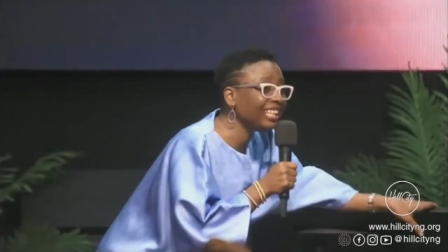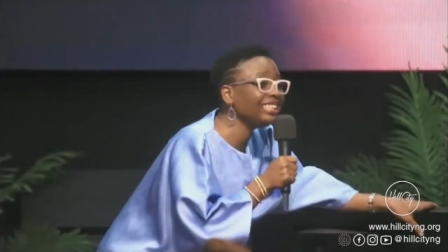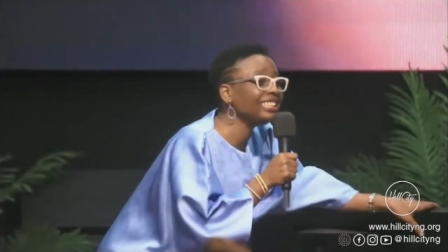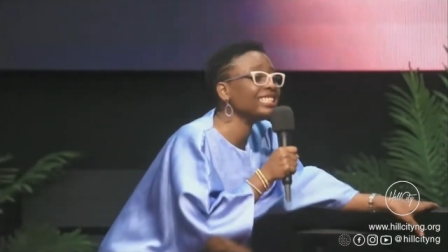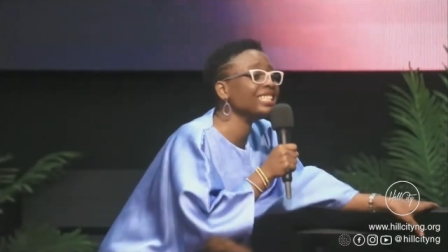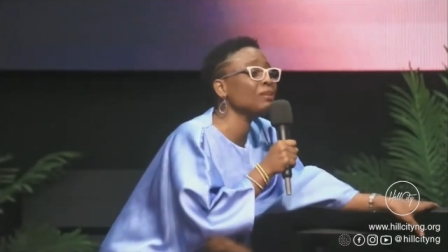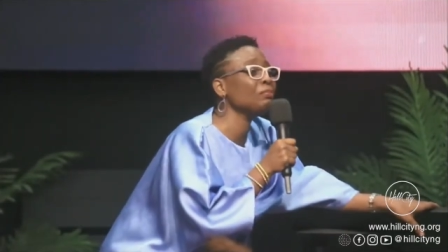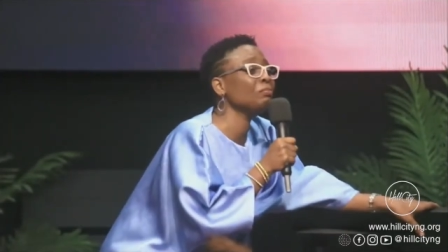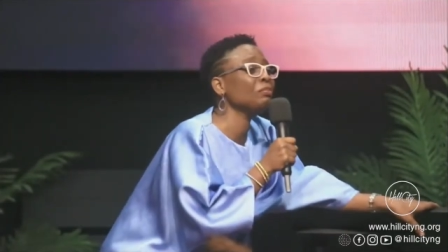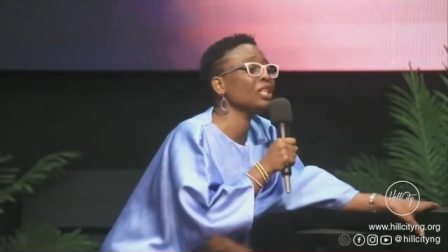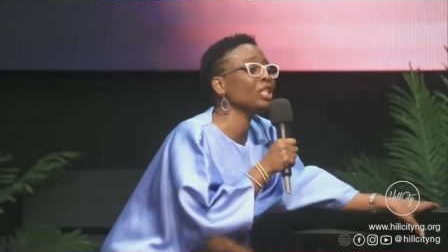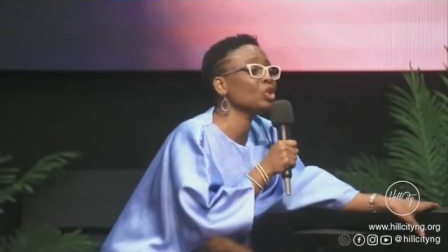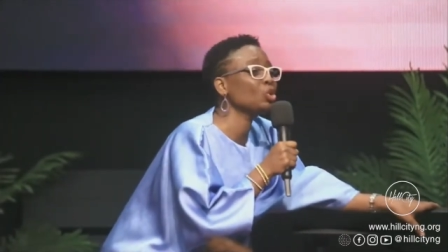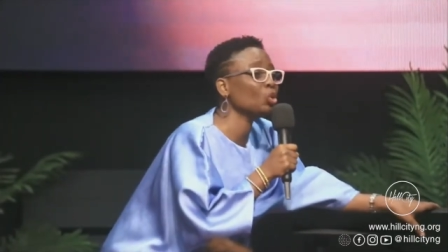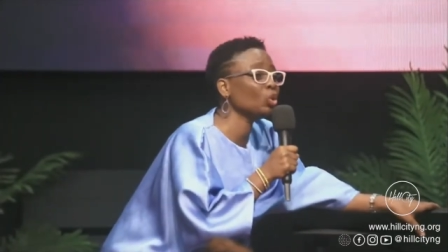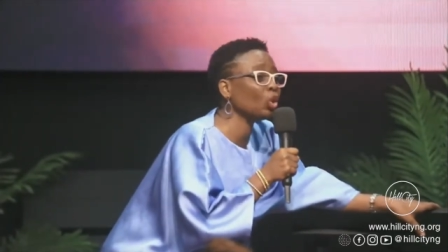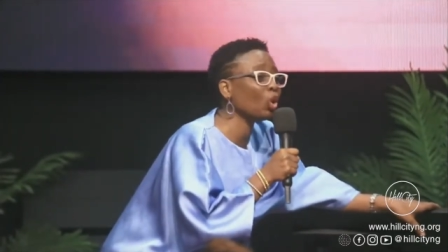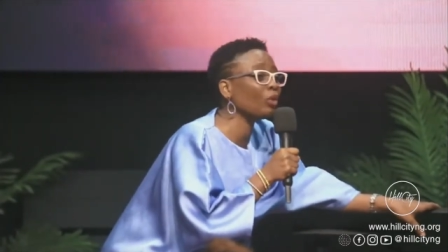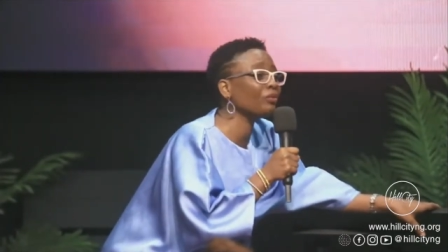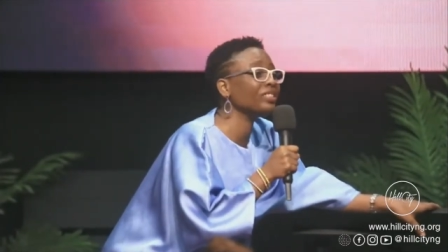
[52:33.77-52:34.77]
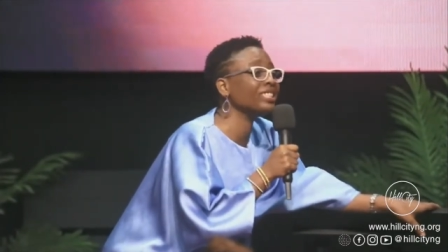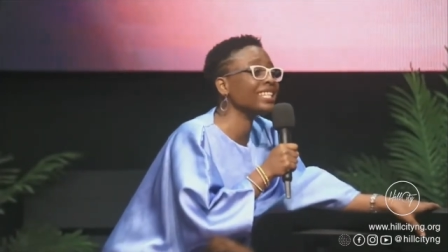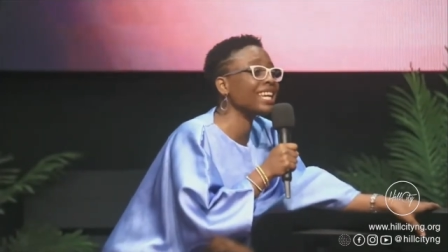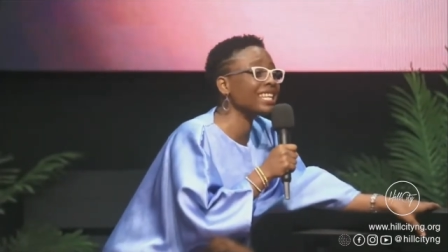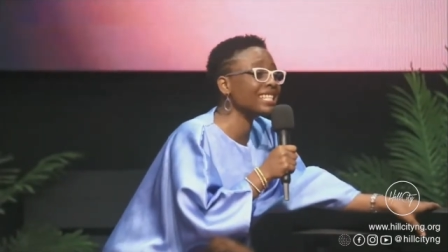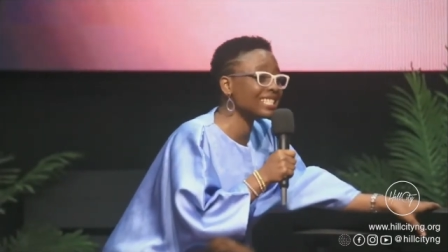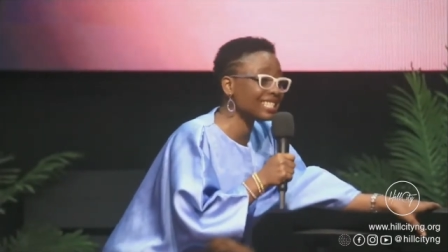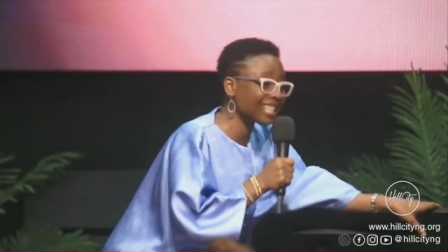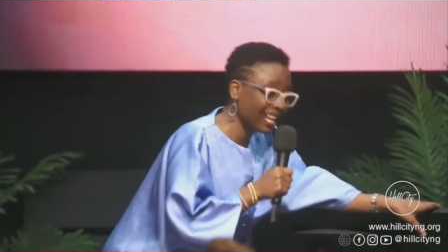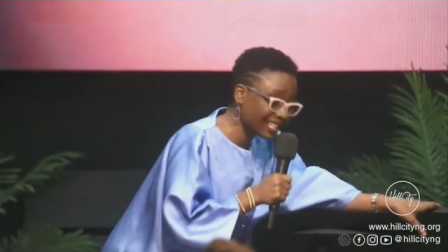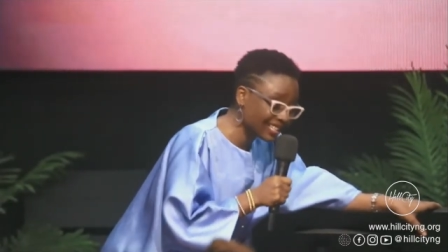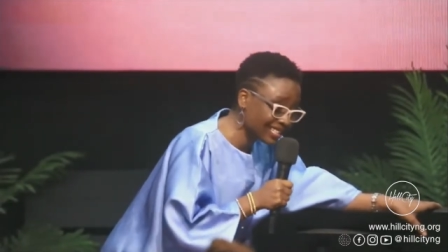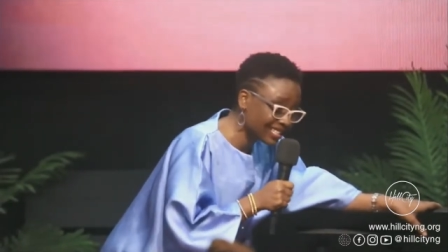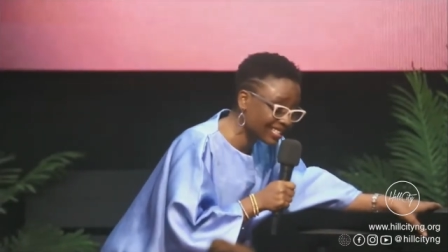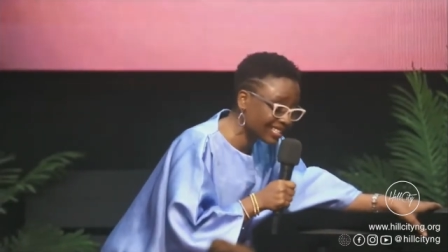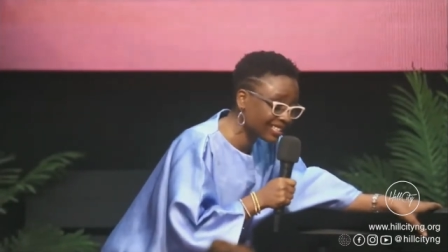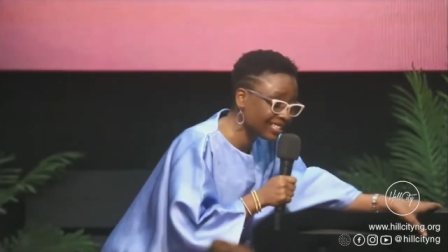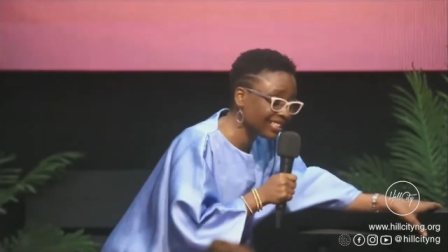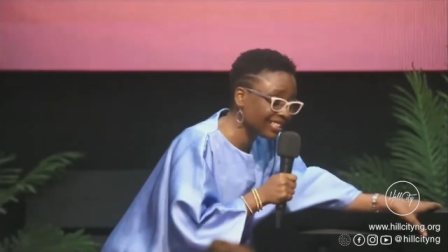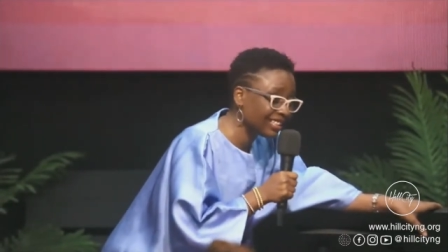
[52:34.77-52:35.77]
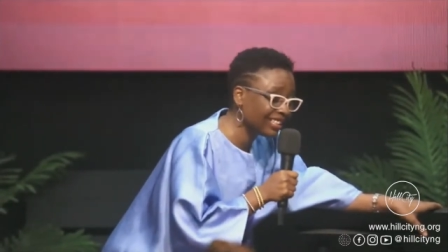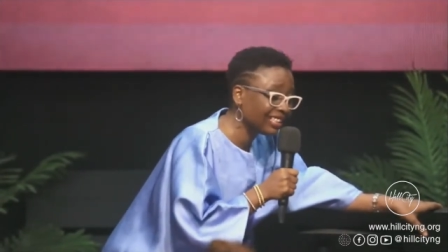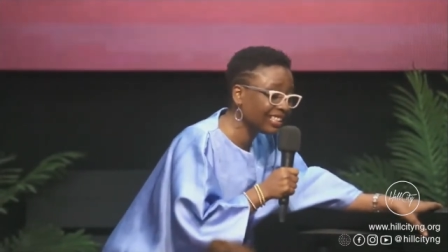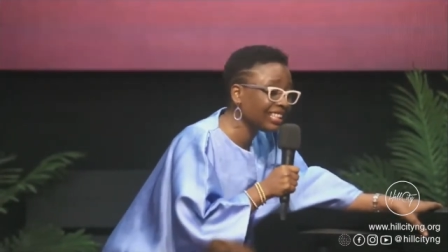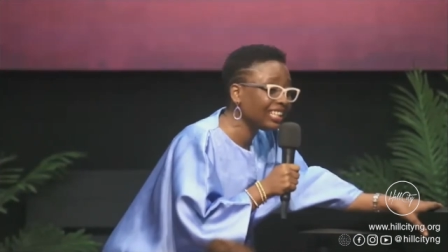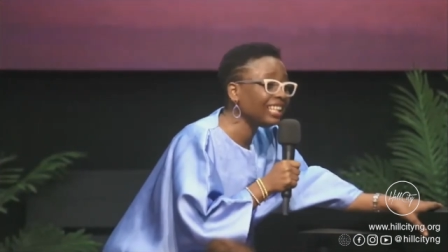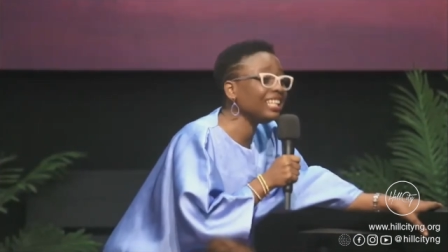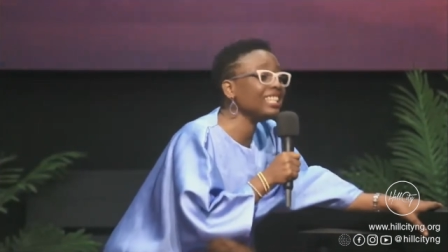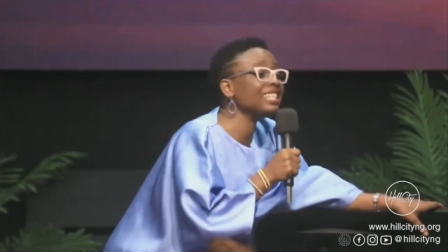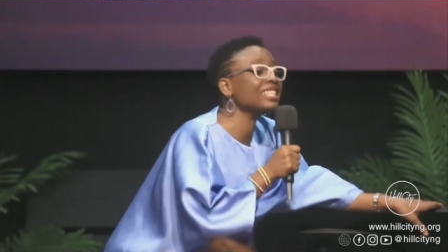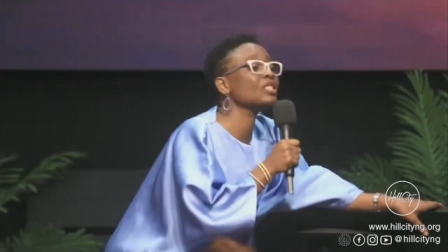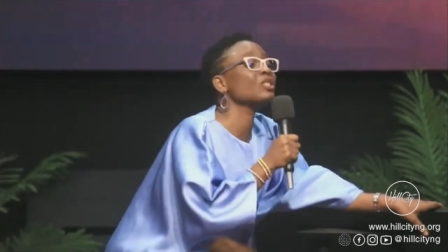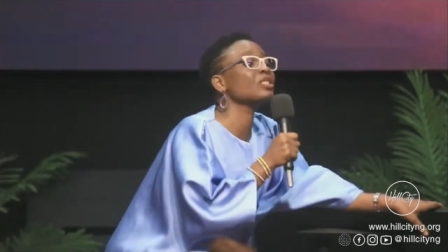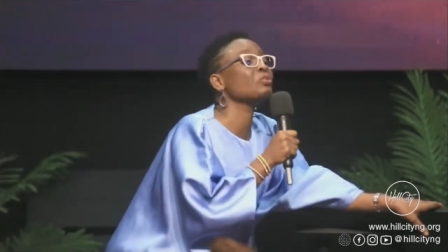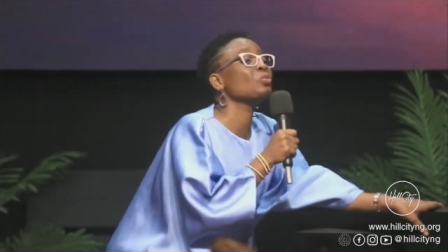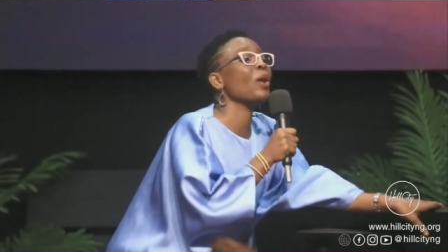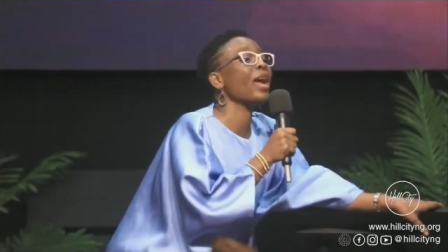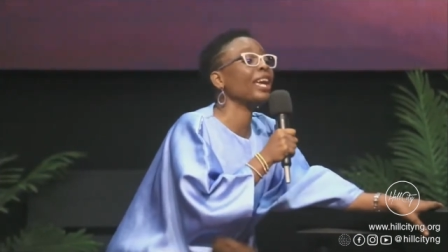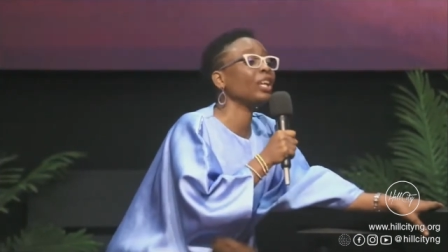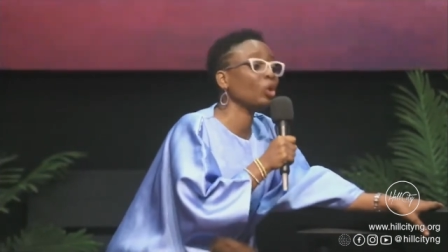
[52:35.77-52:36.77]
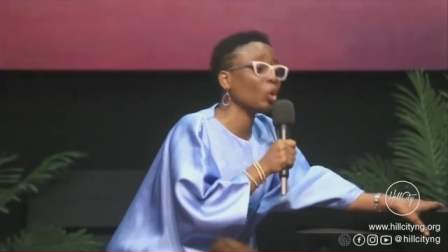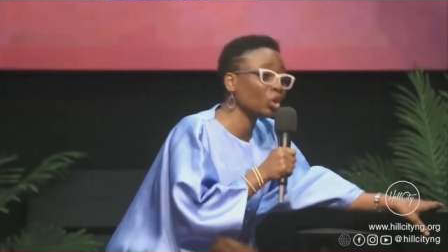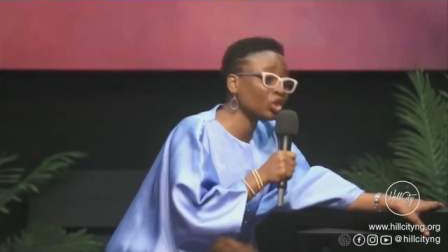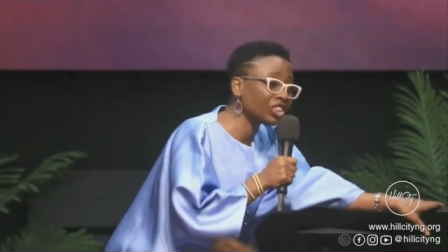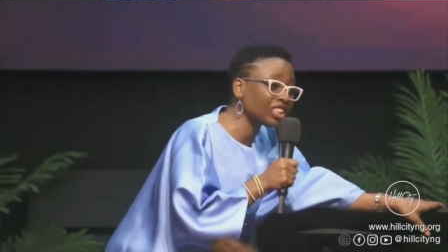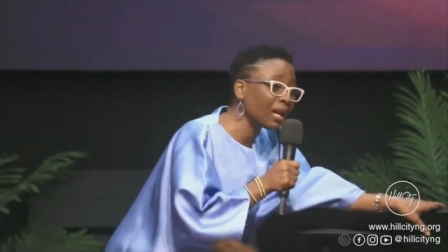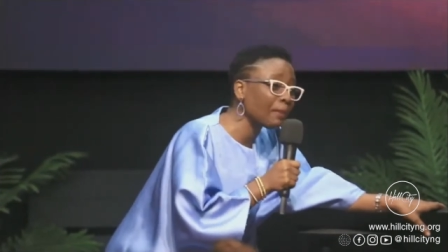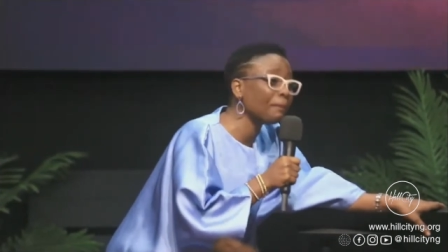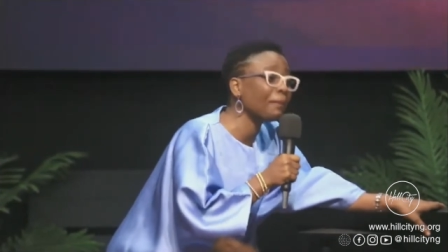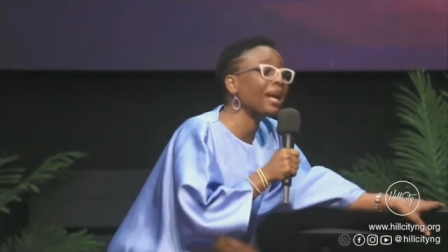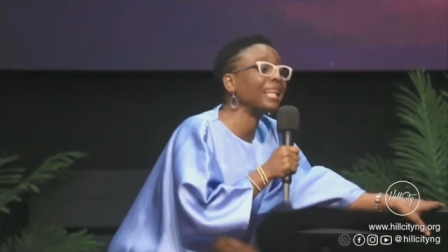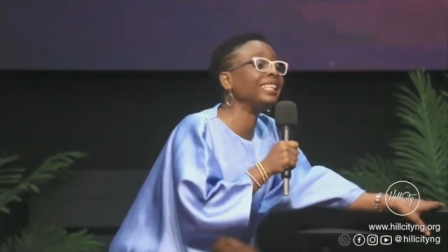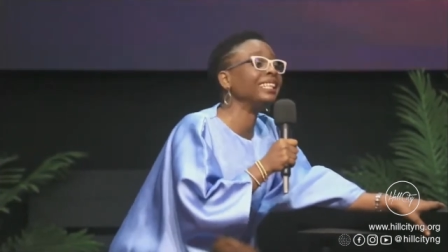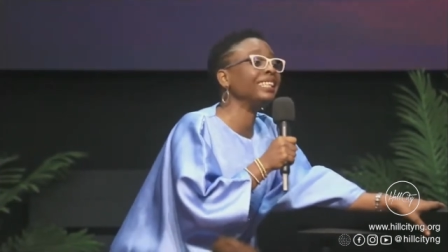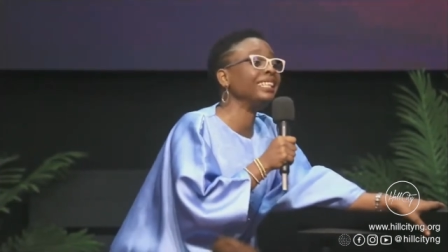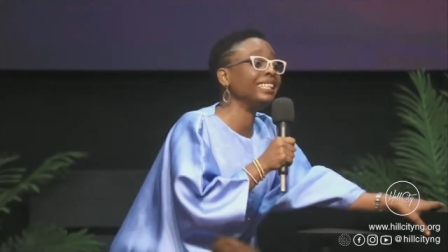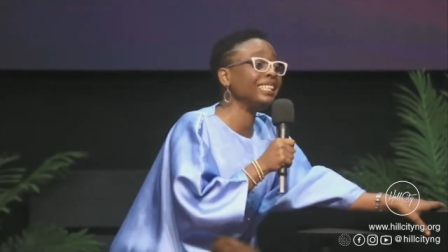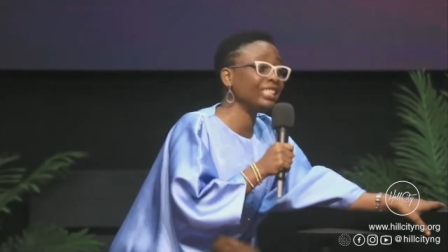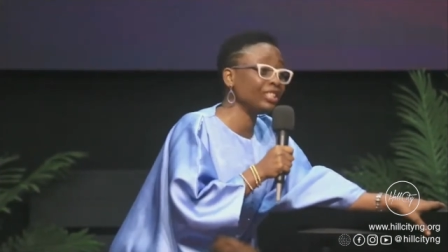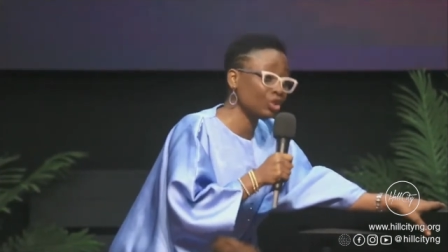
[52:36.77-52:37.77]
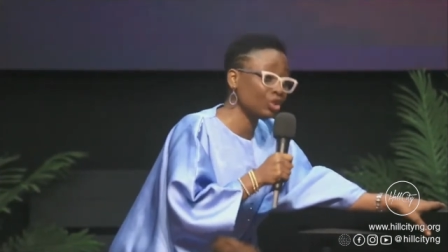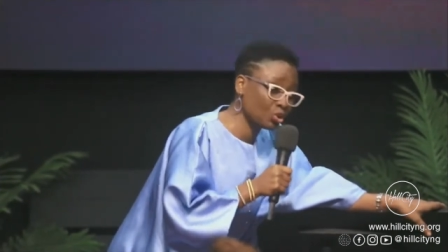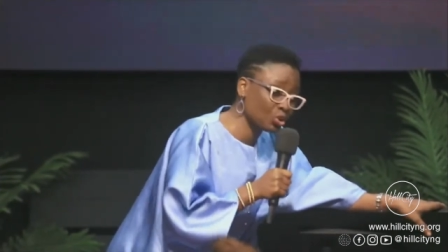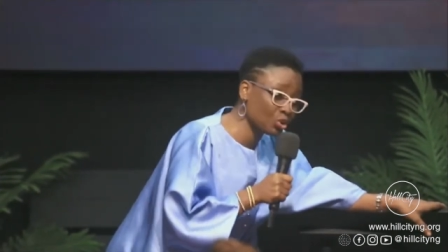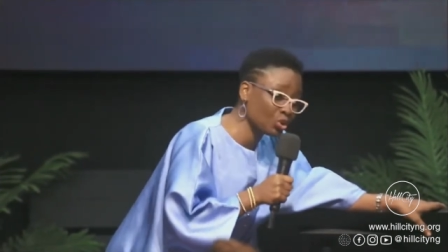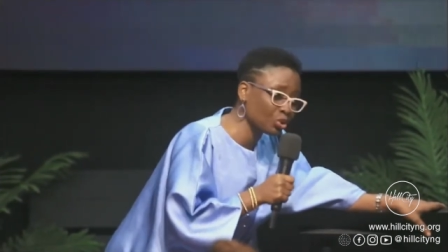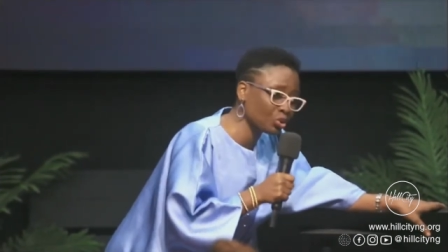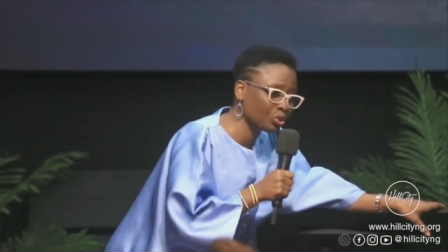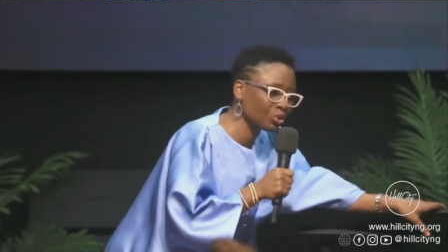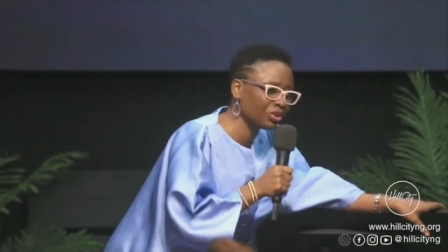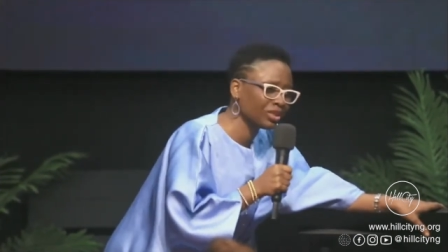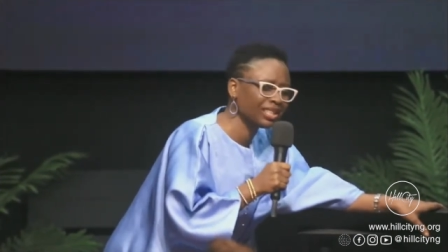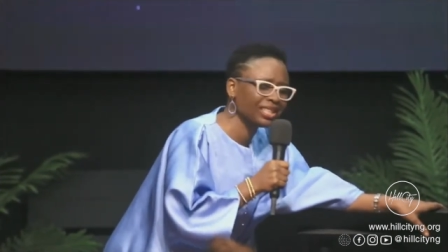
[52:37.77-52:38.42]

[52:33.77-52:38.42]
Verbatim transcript: in the middle of deserts is where your shepherd leads you.